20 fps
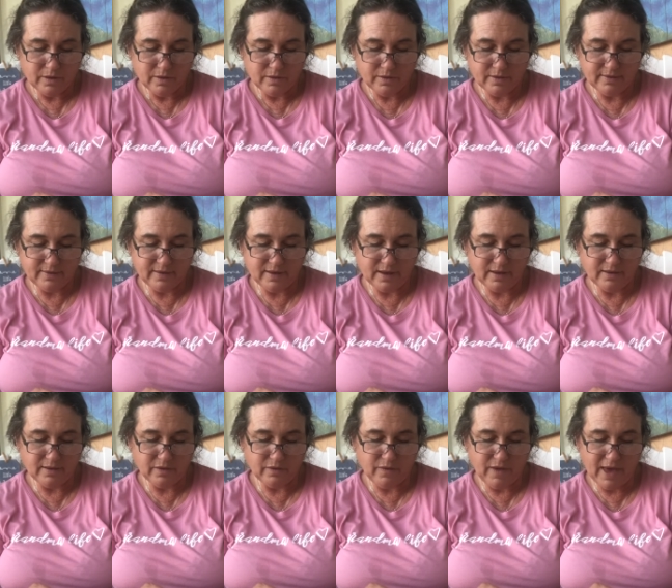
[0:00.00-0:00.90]
the sons
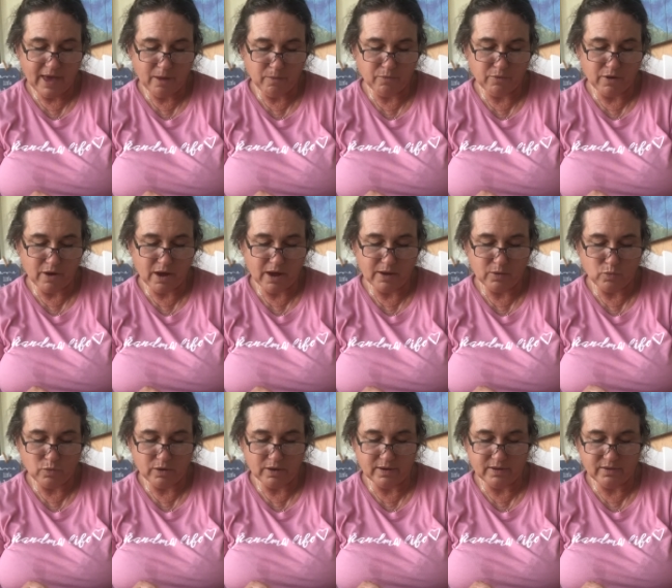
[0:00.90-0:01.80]
of Hebron
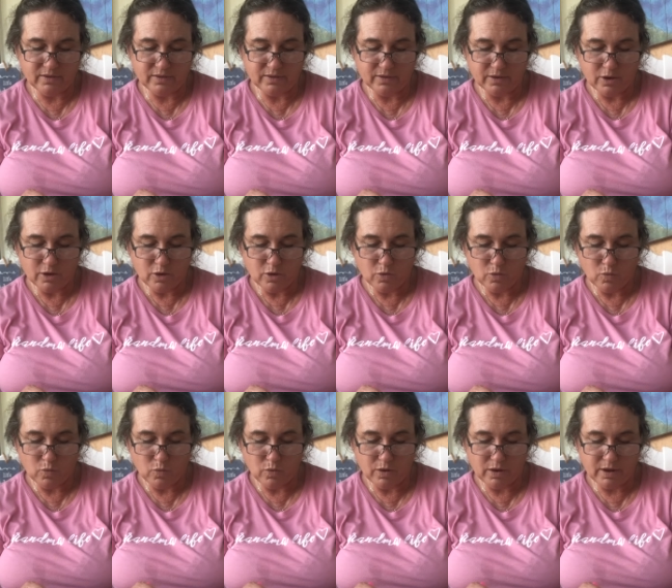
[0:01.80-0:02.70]
was
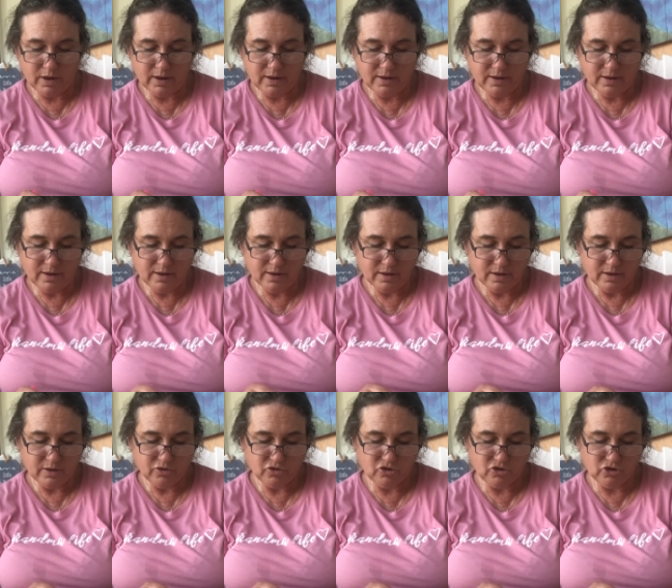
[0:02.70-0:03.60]
one,
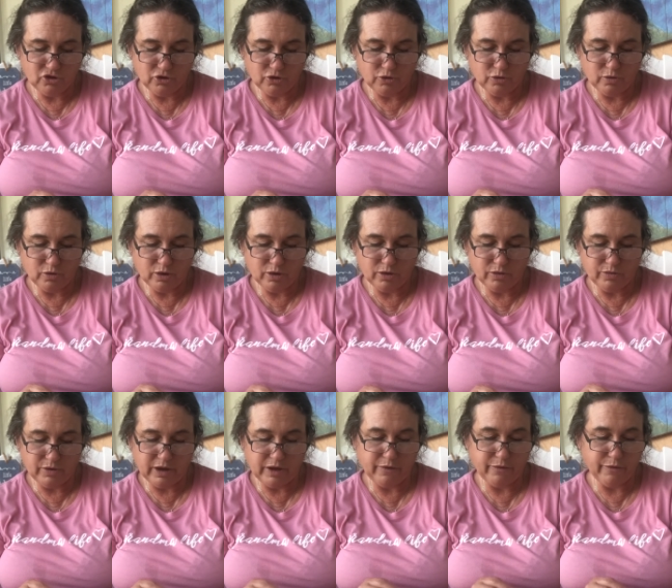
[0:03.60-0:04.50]
two,
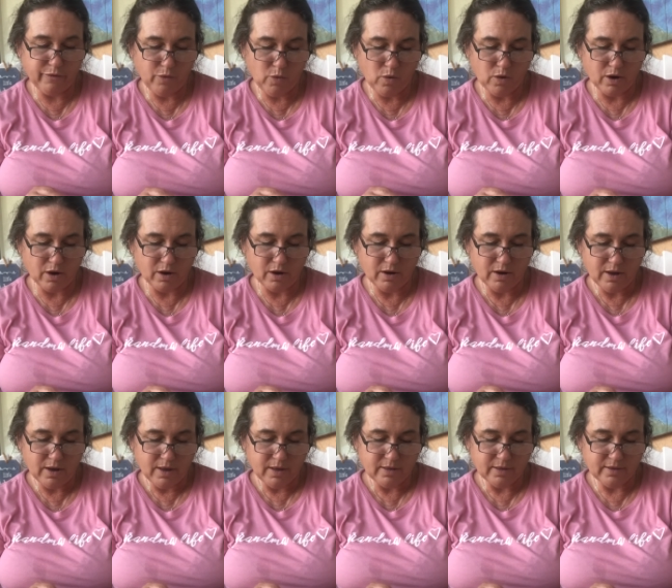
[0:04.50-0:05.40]
three, four.
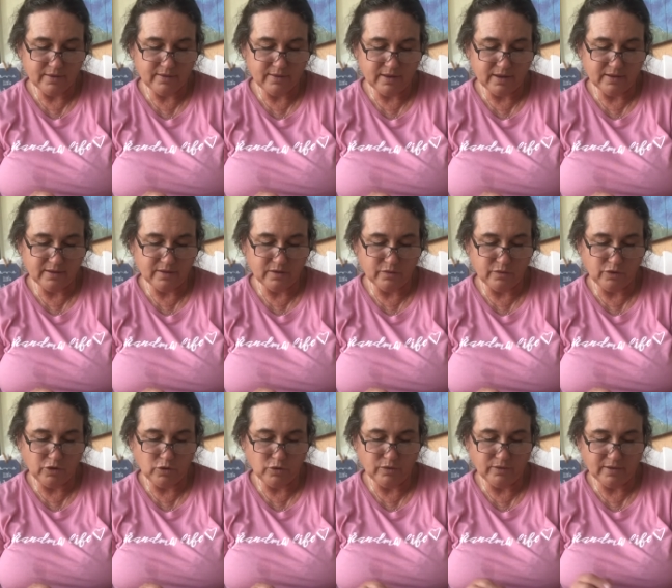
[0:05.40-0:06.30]
The sons of
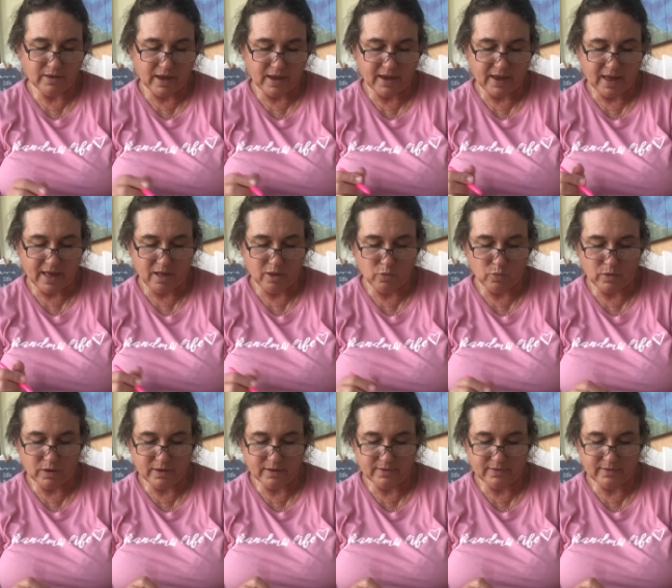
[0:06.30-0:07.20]
Uzziel
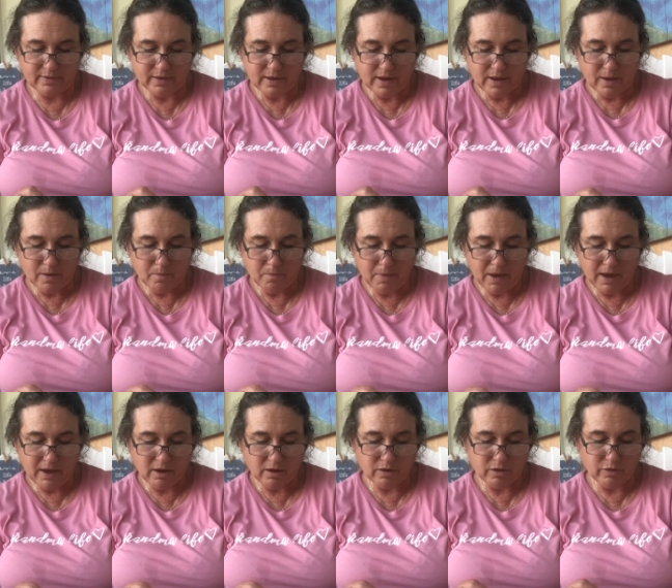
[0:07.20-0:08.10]
was
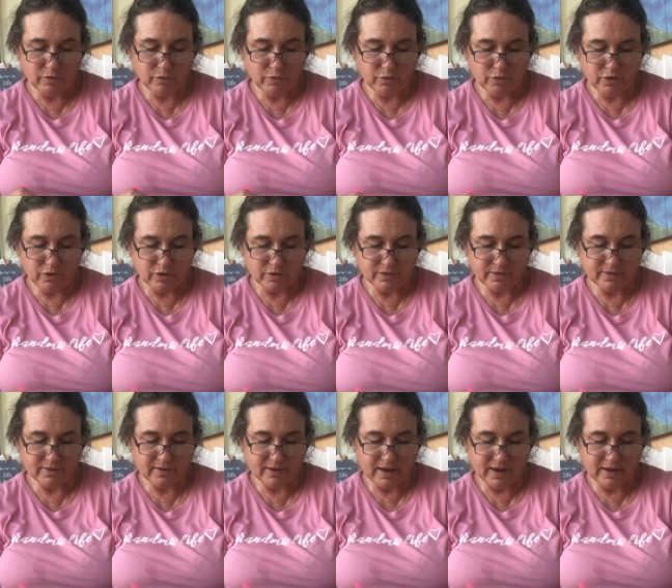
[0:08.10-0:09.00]
Micah the
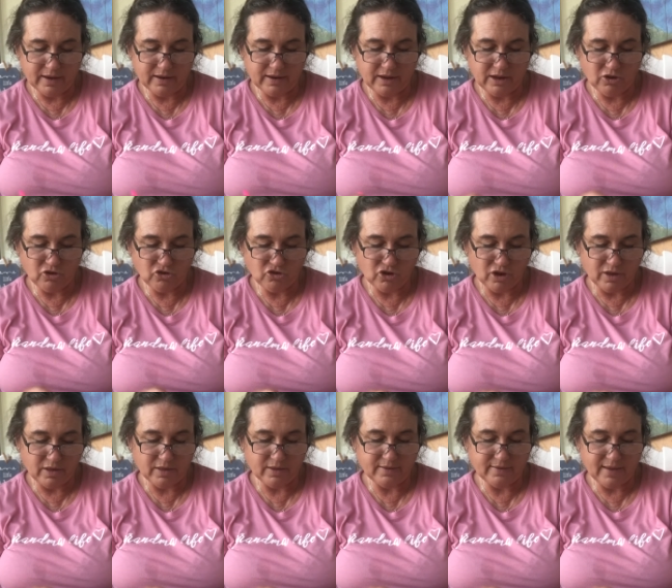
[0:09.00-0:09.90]
first and
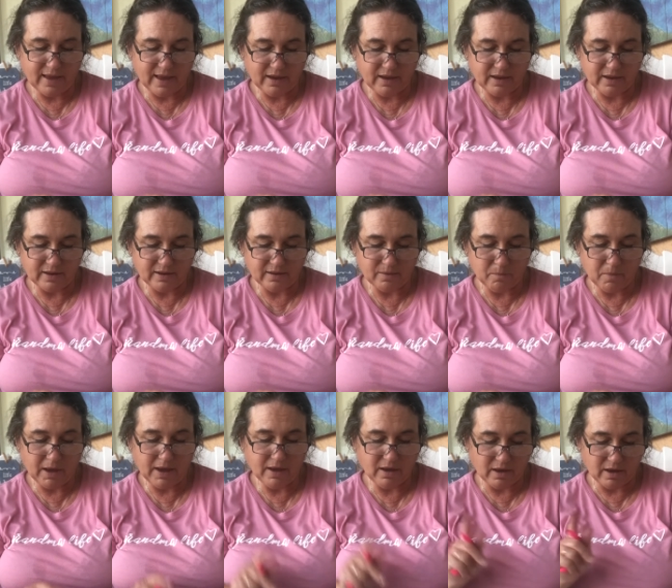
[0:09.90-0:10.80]
Isha the second.
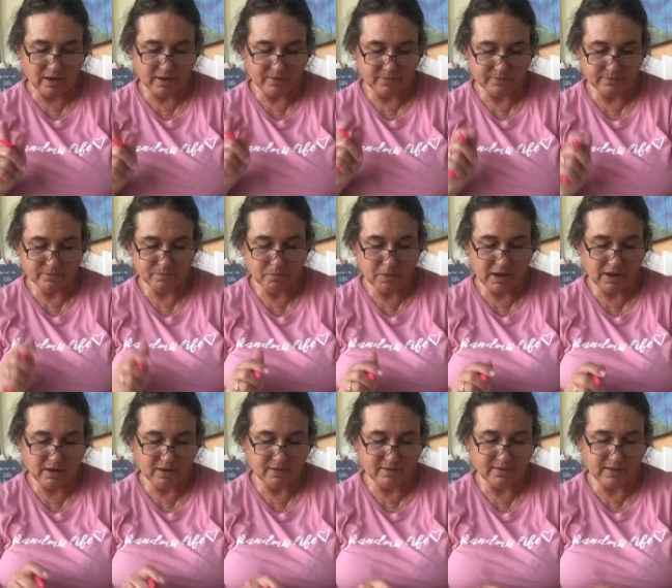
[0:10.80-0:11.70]
Micah.
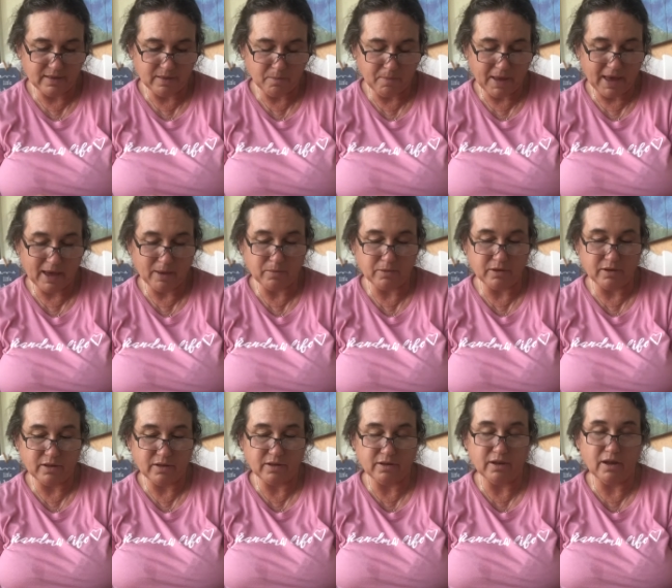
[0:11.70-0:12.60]
Micah is in the
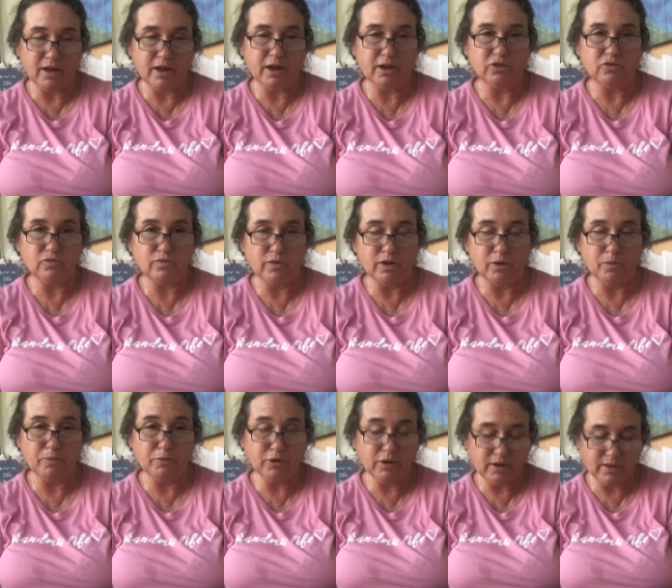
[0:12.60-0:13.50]
Bible, uh, a
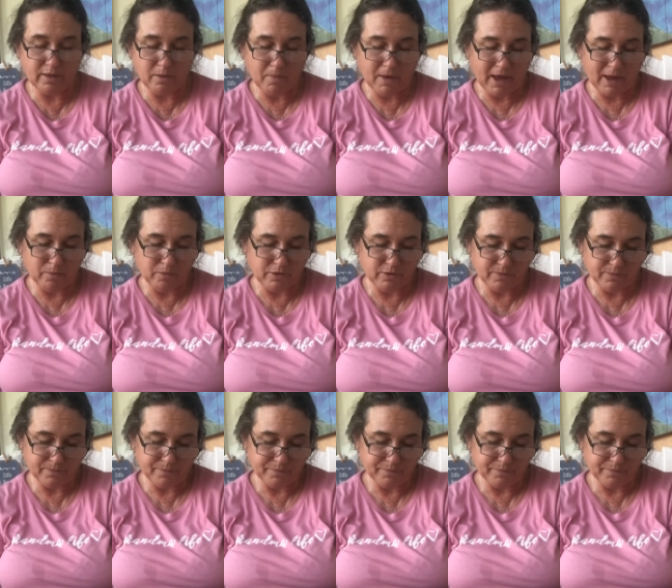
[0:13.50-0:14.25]
book in the Bible.